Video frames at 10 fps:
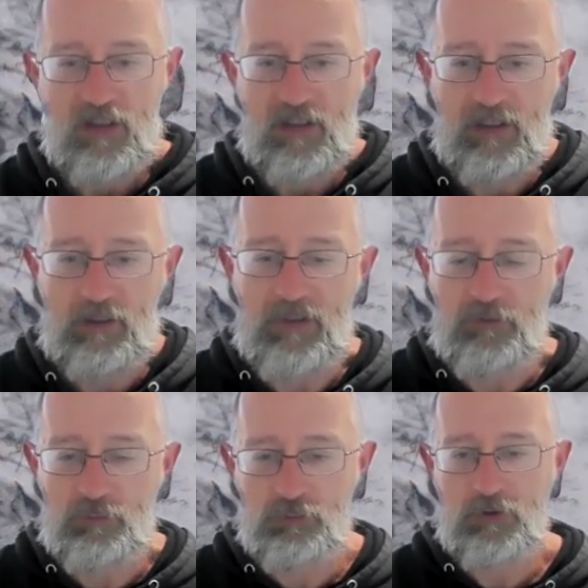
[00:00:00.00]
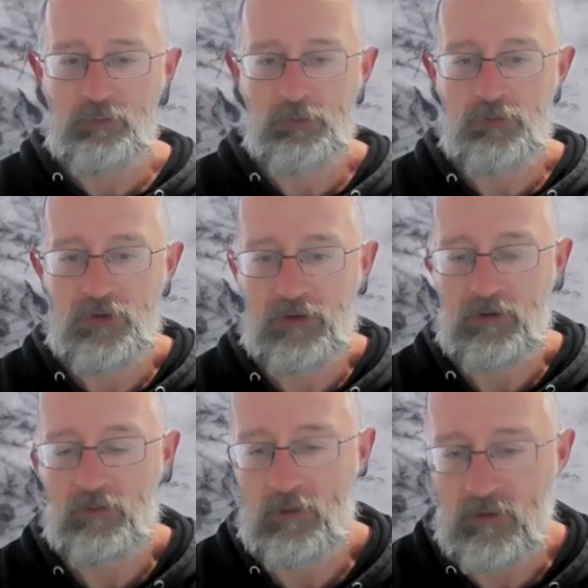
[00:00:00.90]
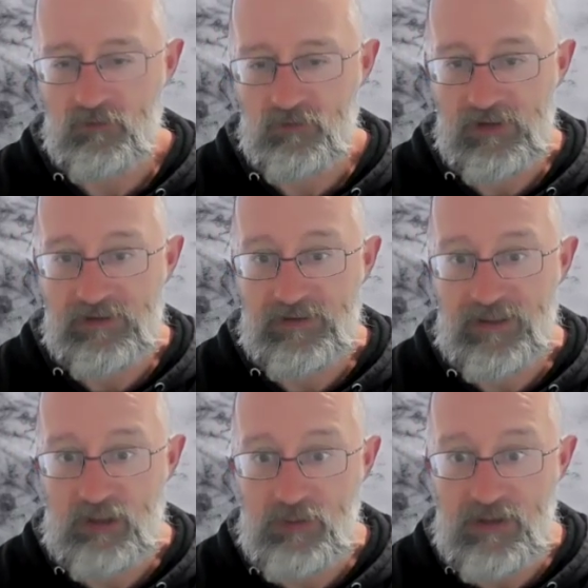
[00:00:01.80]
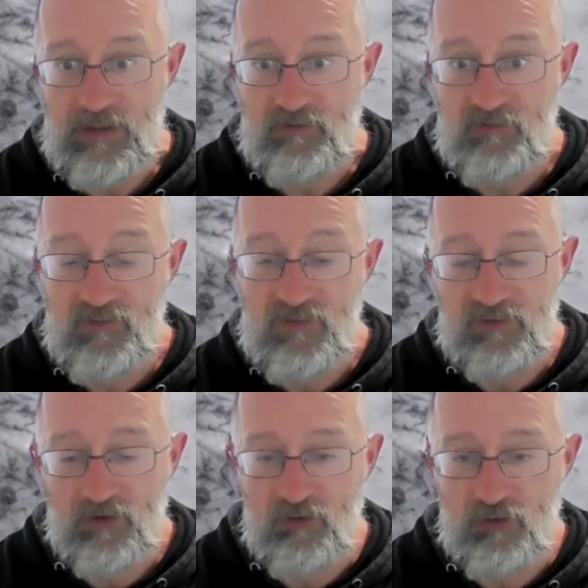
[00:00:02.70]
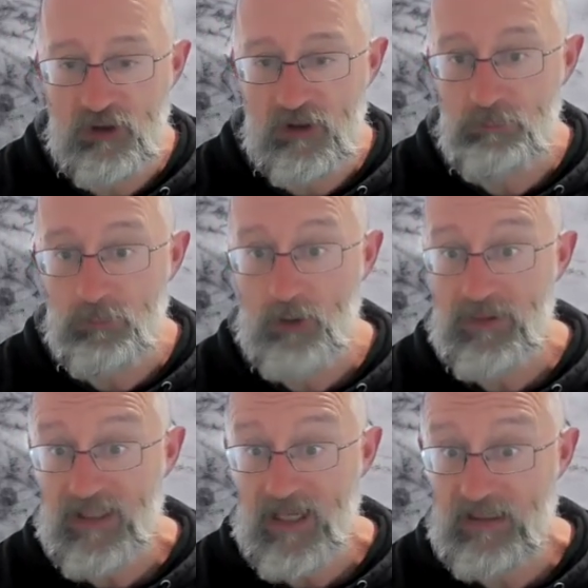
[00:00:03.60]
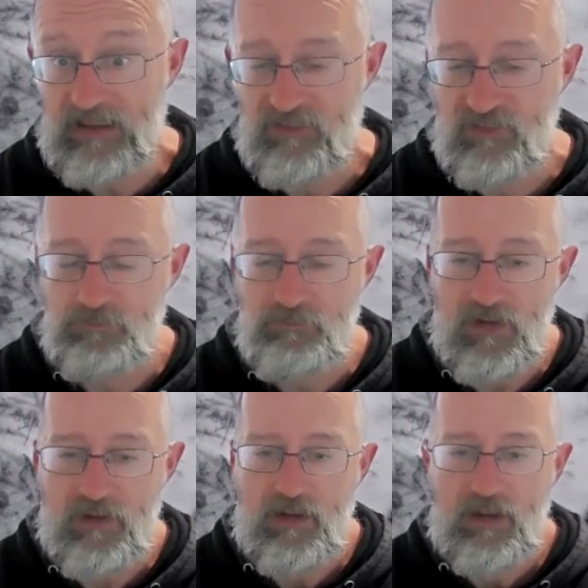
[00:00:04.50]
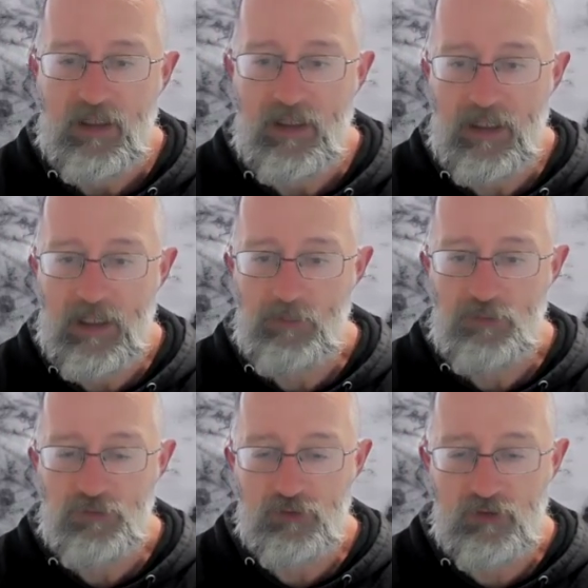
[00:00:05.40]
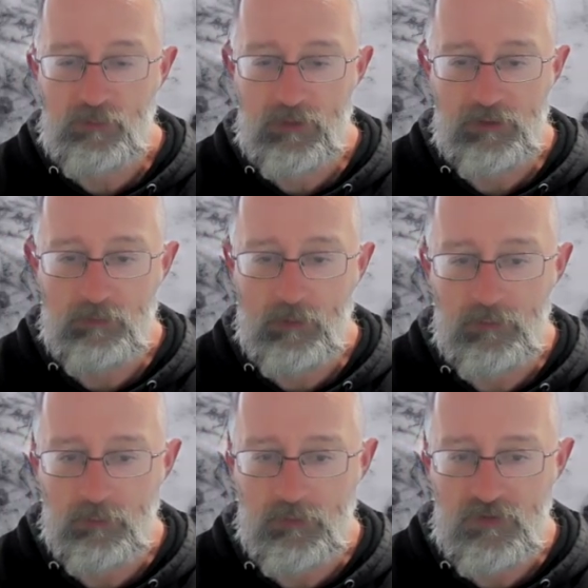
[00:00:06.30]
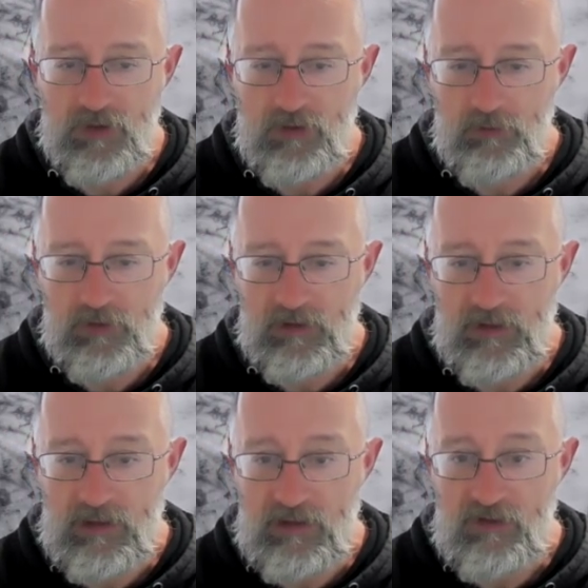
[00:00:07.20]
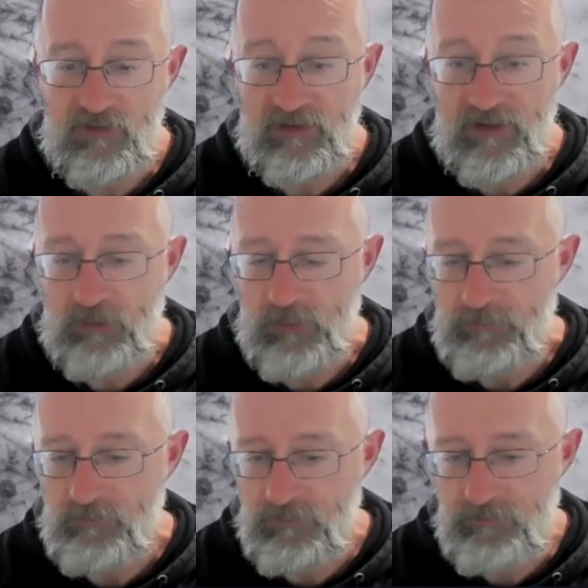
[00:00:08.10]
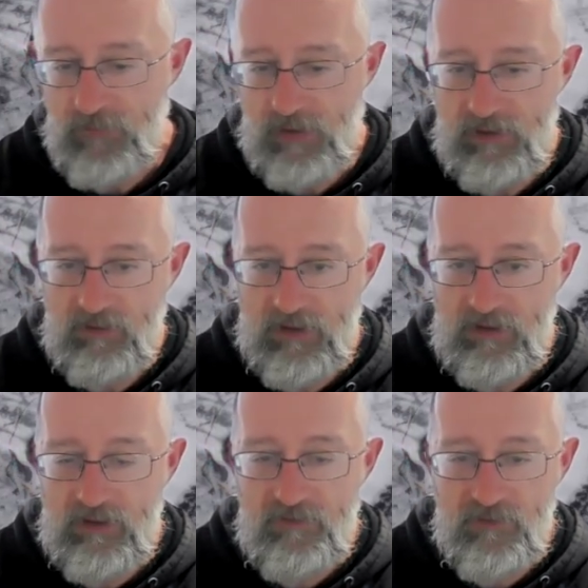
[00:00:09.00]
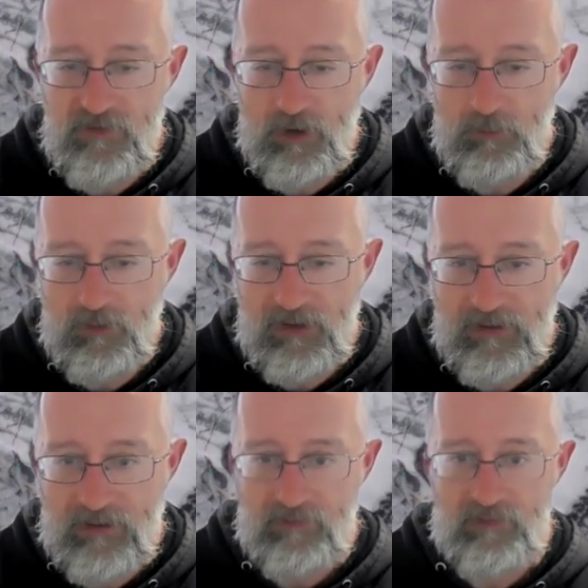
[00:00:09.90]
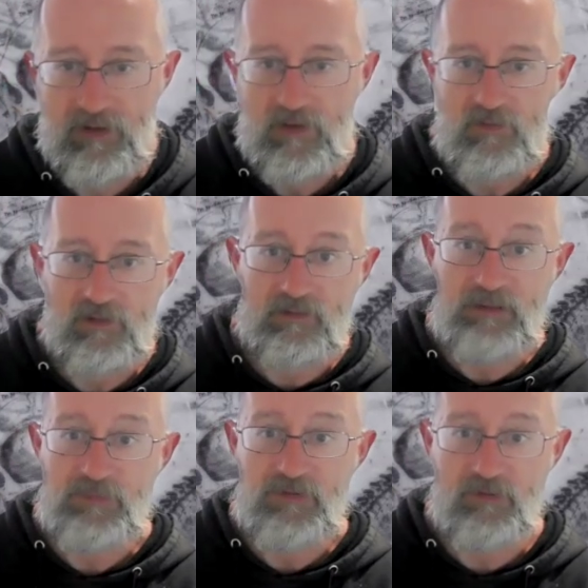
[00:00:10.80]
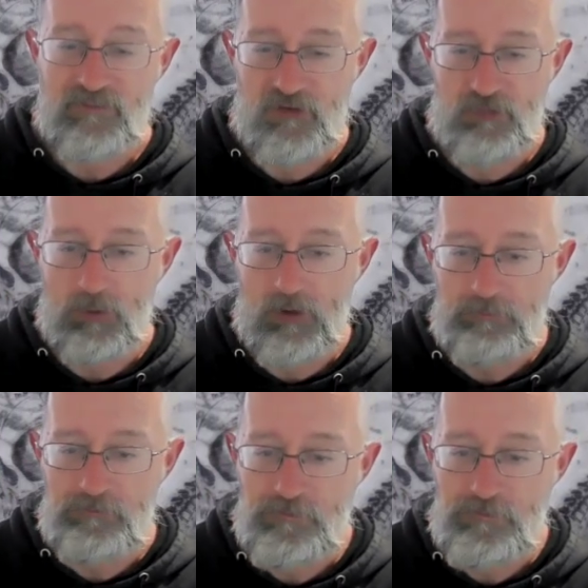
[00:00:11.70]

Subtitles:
that's really rooted in a lot of anatomy and physiology and biomechanics. So typically what we would start learning is anatomy. And in this video, we're looking at the ligaments of the spine.